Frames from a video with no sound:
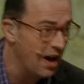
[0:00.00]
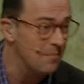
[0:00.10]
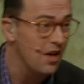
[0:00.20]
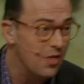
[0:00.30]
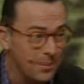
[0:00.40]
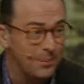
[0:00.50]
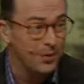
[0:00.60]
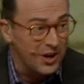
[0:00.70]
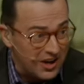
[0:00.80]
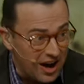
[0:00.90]
um, the
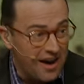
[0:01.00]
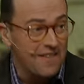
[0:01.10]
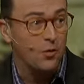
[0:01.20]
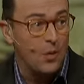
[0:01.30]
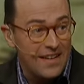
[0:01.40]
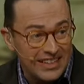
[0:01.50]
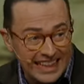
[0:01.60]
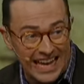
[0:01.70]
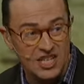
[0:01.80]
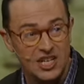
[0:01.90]
book of
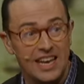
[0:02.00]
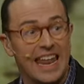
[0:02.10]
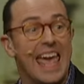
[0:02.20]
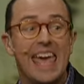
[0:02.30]
Revelation